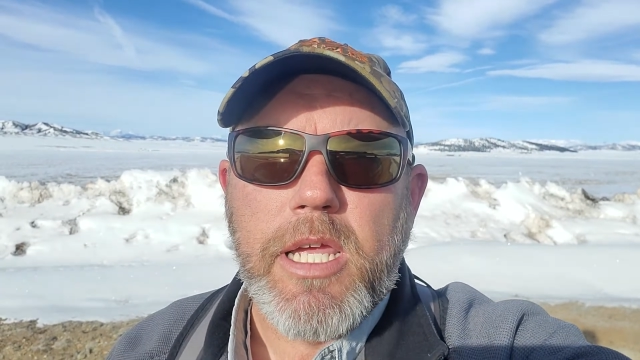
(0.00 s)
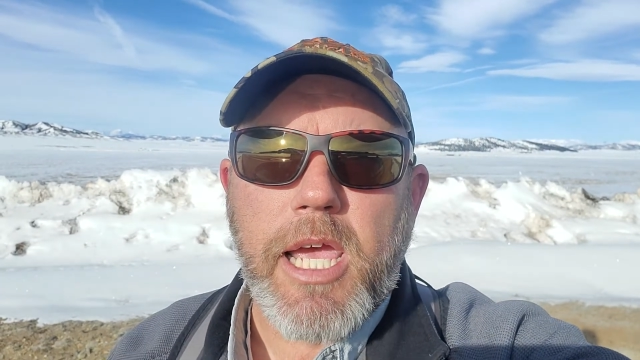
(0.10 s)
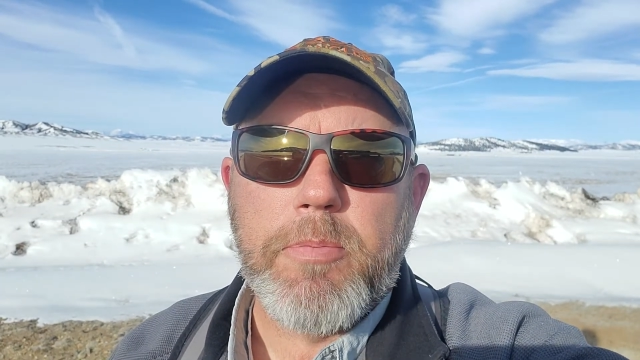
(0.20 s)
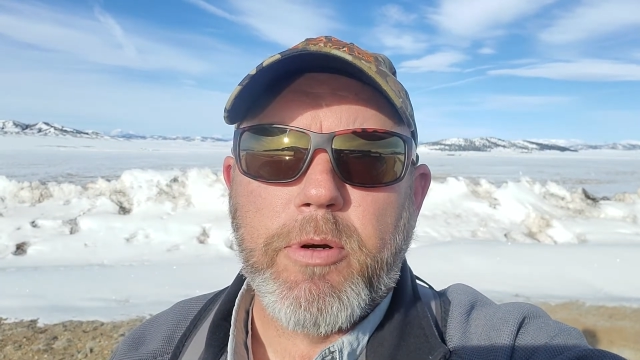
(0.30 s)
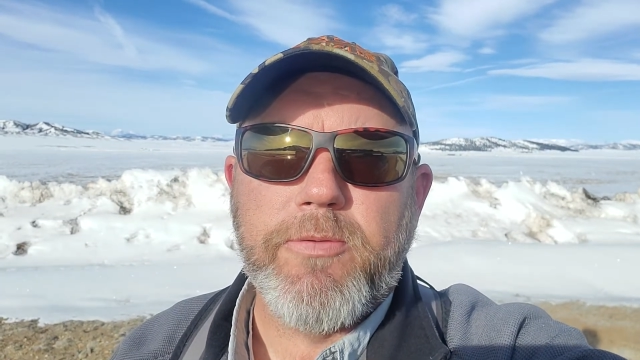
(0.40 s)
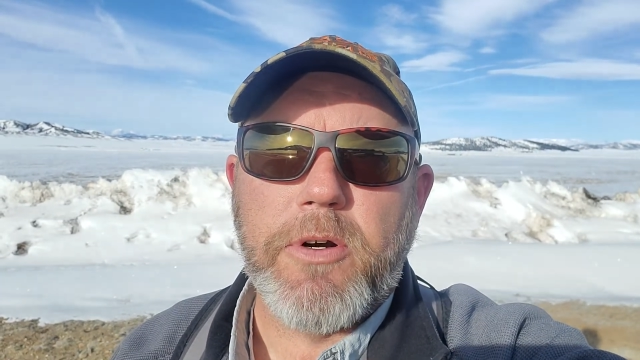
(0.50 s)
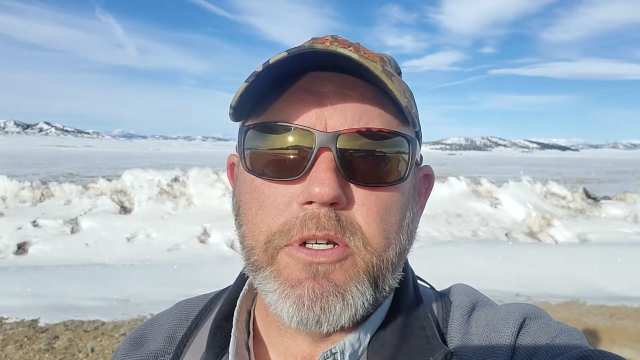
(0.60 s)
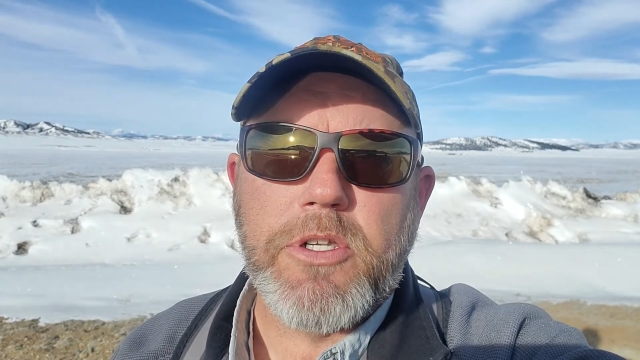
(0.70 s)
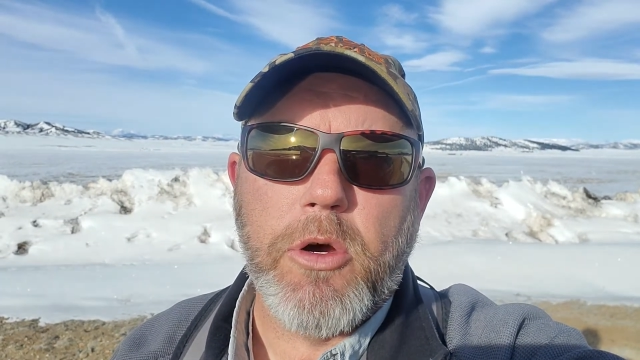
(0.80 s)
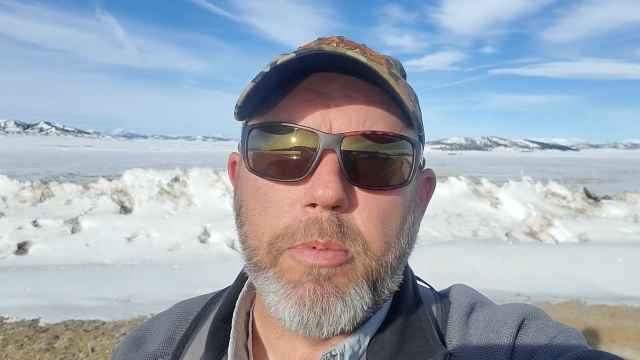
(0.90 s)
April
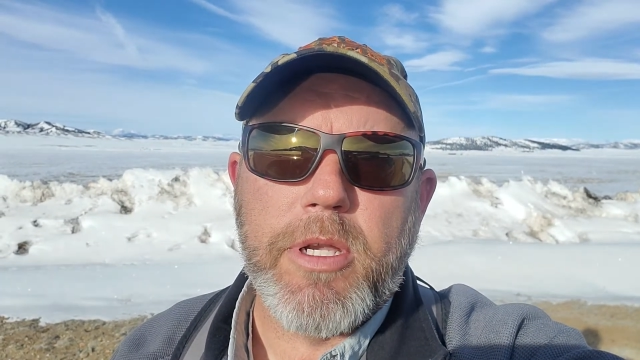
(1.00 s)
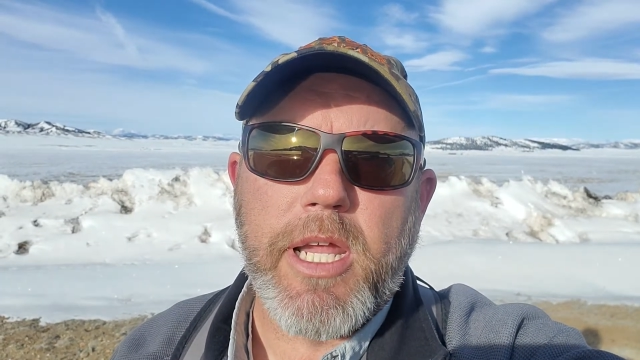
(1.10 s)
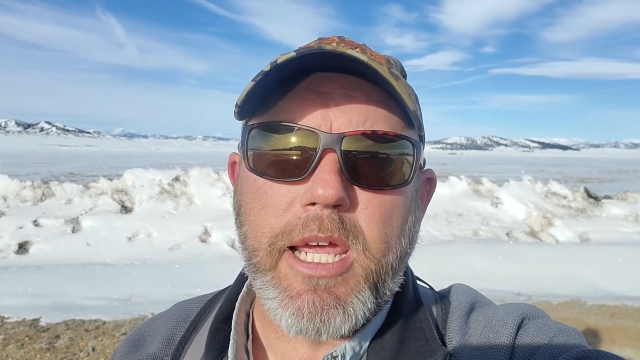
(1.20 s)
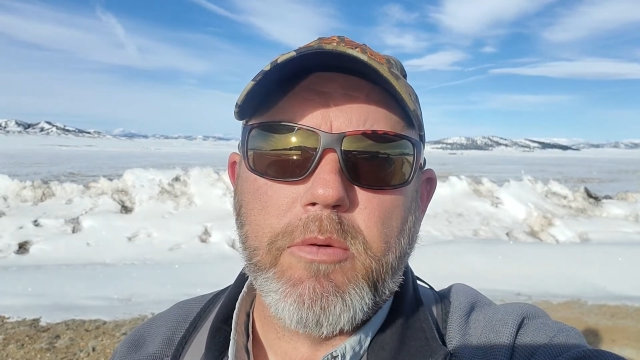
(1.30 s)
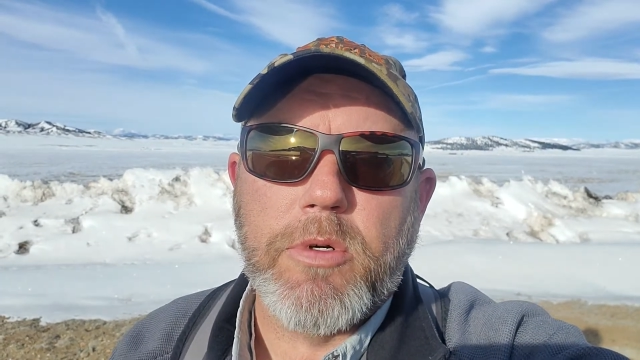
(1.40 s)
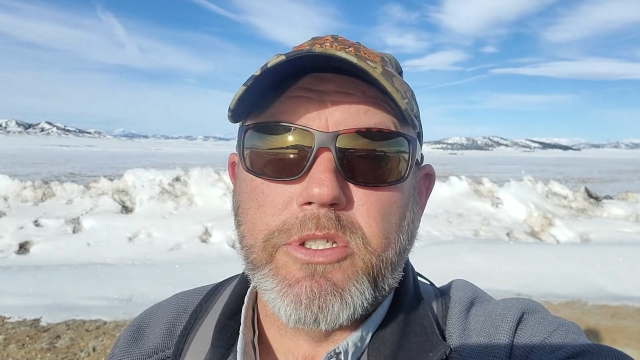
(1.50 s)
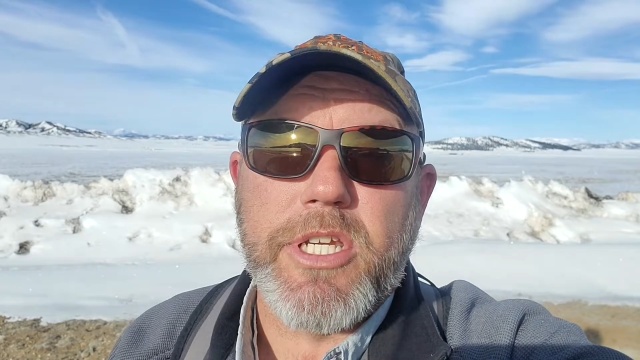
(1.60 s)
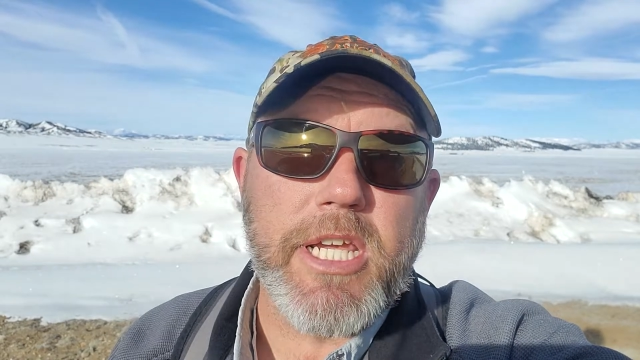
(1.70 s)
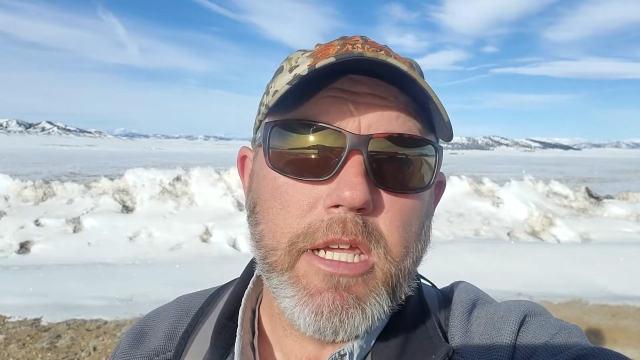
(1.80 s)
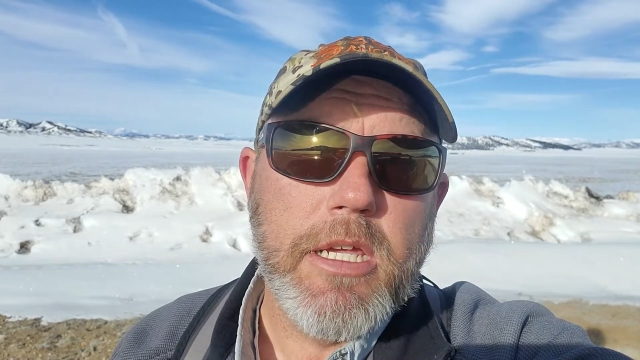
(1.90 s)
1st open date. We'll
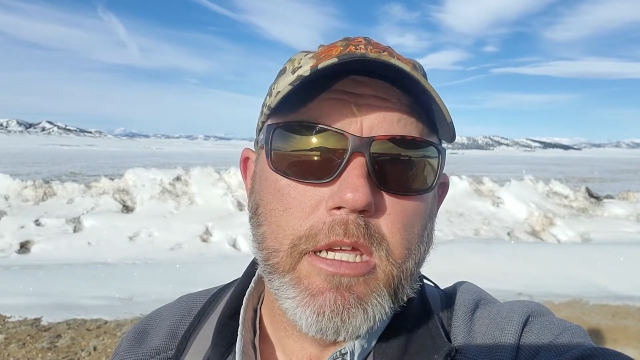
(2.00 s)
see.